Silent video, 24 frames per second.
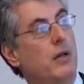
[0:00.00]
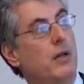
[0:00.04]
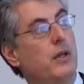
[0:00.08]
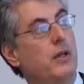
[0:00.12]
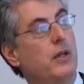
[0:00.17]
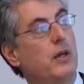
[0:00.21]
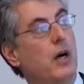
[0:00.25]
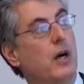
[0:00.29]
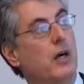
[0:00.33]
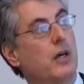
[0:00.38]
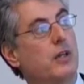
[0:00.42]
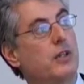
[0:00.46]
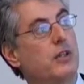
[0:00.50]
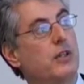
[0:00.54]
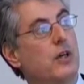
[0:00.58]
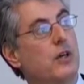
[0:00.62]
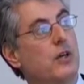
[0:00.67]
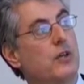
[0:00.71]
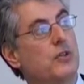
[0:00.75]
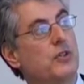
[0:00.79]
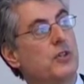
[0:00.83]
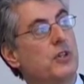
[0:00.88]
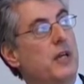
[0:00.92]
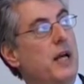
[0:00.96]
young
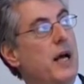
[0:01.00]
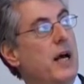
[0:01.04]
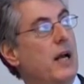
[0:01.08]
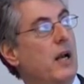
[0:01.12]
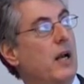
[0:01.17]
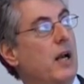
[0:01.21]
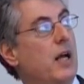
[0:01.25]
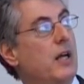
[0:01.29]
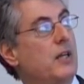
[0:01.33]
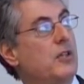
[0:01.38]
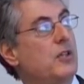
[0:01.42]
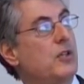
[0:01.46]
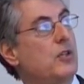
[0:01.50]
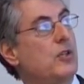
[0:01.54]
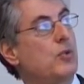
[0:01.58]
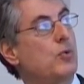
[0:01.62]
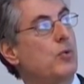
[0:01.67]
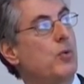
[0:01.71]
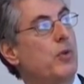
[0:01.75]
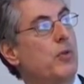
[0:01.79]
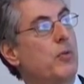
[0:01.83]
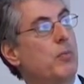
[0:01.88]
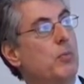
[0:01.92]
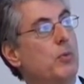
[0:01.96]
adults and adolescents
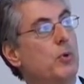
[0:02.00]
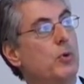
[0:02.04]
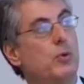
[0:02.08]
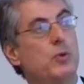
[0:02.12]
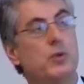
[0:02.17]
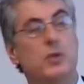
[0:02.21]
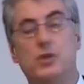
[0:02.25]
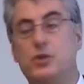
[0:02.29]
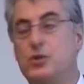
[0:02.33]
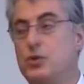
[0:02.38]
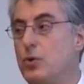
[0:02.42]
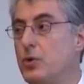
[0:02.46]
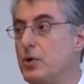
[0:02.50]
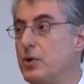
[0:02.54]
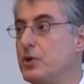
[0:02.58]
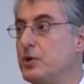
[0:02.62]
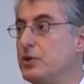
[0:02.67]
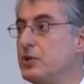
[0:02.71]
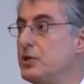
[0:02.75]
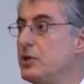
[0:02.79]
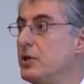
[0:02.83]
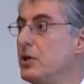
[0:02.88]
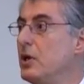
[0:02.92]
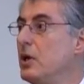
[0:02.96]
with mood
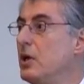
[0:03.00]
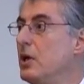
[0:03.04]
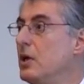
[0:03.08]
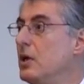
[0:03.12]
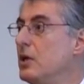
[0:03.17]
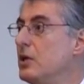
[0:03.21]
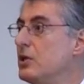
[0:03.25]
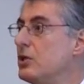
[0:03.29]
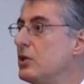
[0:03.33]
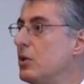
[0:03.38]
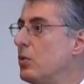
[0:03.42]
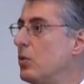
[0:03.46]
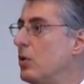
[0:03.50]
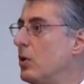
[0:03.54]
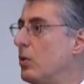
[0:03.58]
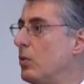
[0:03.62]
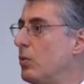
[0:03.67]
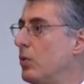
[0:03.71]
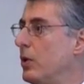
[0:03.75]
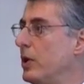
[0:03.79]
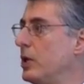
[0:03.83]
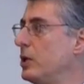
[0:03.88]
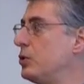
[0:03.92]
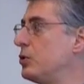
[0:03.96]
disorders. So
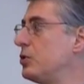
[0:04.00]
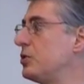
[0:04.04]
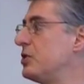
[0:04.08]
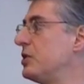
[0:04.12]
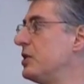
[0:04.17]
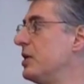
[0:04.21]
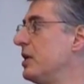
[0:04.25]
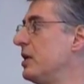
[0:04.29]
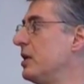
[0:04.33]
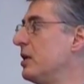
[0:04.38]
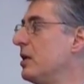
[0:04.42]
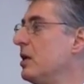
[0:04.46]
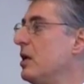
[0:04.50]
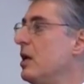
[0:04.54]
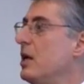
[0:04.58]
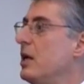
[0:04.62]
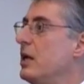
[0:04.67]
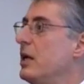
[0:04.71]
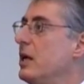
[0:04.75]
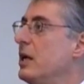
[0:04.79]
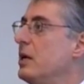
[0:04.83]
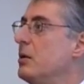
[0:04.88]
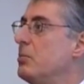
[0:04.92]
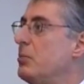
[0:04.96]
we're interested
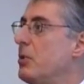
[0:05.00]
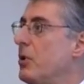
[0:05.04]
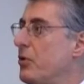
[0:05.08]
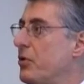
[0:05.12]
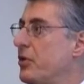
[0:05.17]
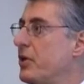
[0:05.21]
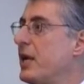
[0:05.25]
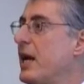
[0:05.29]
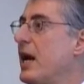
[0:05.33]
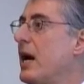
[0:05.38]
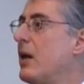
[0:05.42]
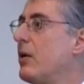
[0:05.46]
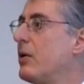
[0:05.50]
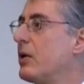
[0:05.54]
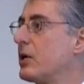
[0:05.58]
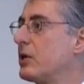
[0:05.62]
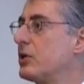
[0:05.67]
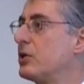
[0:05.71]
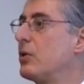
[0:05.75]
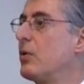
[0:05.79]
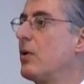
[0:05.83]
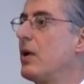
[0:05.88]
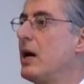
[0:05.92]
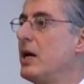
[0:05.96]
in both
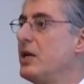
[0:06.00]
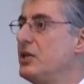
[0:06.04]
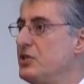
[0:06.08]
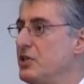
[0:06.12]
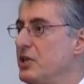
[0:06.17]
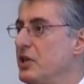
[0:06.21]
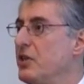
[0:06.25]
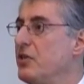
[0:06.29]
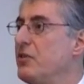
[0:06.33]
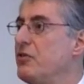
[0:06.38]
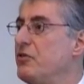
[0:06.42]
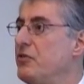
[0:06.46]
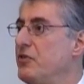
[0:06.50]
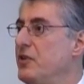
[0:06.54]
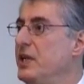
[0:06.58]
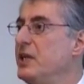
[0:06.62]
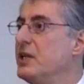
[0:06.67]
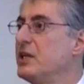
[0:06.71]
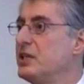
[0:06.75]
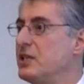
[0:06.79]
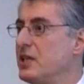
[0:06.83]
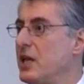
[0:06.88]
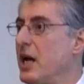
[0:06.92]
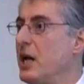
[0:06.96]
characterizing the
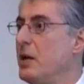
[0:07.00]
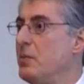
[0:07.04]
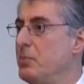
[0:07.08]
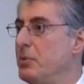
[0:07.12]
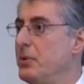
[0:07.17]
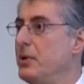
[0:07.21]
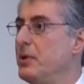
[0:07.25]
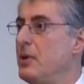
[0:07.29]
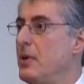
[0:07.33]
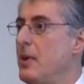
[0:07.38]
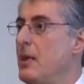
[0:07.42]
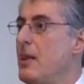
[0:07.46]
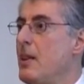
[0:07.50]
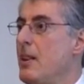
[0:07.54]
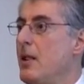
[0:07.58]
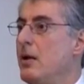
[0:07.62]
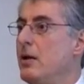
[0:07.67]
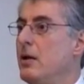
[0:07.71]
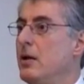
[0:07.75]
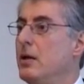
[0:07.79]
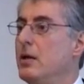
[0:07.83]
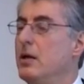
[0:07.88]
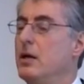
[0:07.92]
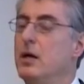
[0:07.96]
phenotype
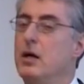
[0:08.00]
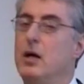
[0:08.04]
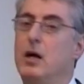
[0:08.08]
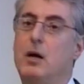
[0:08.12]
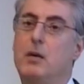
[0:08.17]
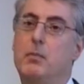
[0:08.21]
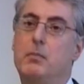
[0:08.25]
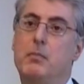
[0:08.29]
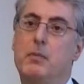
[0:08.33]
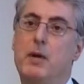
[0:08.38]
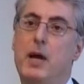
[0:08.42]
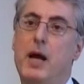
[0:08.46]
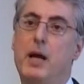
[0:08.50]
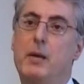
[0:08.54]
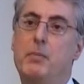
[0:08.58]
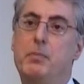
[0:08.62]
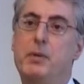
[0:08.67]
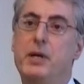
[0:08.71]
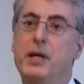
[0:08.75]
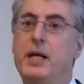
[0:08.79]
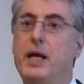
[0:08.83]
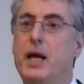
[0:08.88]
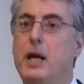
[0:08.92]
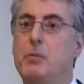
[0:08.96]
and
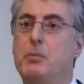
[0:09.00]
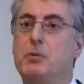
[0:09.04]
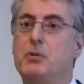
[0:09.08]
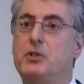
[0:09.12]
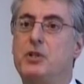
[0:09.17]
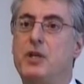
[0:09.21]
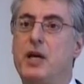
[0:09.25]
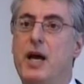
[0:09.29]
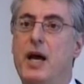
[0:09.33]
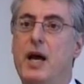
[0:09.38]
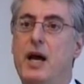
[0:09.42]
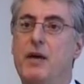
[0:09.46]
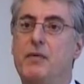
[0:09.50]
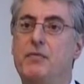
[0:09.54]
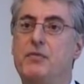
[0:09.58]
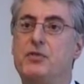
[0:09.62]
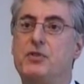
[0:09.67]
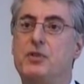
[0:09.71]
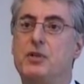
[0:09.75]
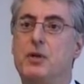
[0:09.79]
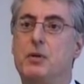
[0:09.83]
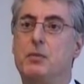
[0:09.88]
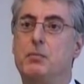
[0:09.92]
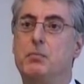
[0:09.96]
being able to have
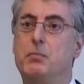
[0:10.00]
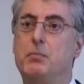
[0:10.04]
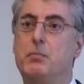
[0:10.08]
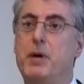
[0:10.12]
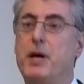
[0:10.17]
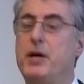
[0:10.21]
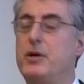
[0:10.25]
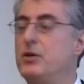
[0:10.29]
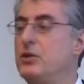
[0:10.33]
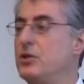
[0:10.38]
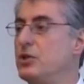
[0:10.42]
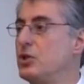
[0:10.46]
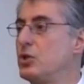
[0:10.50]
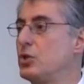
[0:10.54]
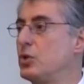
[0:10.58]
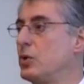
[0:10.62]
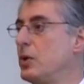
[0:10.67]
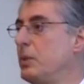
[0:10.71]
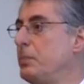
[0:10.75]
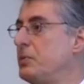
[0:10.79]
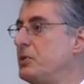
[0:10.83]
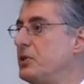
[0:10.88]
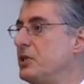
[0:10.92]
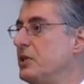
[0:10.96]
some better
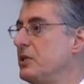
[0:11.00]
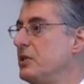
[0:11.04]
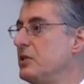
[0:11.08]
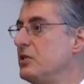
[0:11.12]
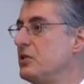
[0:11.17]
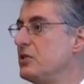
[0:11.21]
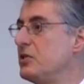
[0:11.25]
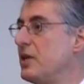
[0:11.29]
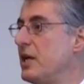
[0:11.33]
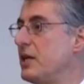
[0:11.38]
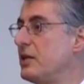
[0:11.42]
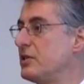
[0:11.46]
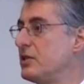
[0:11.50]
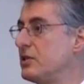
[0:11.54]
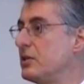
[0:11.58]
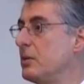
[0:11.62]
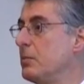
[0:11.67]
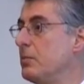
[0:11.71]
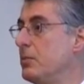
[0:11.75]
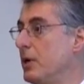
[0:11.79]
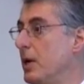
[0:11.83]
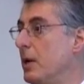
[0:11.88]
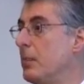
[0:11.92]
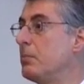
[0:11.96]
descriptions and
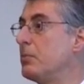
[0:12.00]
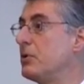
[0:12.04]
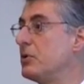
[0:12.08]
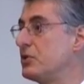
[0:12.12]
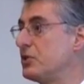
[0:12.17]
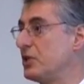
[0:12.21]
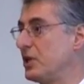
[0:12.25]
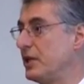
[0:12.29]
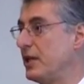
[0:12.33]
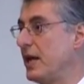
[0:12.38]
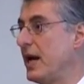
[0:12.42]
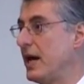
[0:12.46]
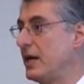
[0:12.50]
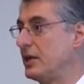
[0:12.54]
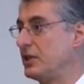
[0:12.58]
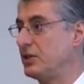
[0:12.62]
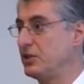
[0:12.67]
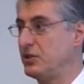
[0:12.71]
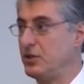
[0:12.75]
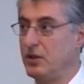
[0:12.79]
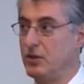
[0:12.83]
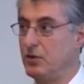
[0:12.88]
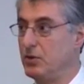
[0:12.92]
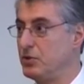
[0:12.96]
some numbers
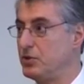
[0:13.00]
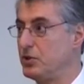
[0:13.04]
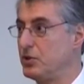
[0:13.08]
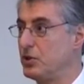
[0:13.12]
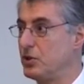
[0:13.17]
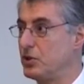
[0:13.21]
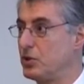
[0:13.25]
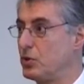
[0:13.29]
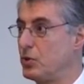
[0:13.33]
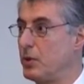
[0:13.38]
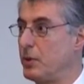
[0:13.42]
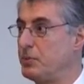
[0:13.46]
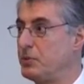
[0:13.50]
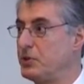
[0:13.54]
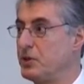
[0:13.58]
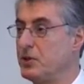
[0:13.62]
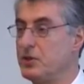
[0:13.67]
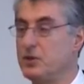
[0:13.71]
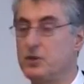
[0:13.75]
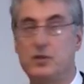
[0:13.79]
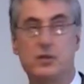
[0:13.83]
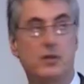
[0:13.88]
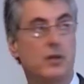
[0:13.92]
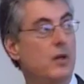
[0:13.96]
attached to those
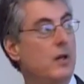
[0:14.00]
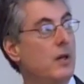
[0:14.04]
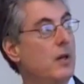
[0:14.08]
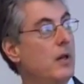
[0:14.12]
descriptions,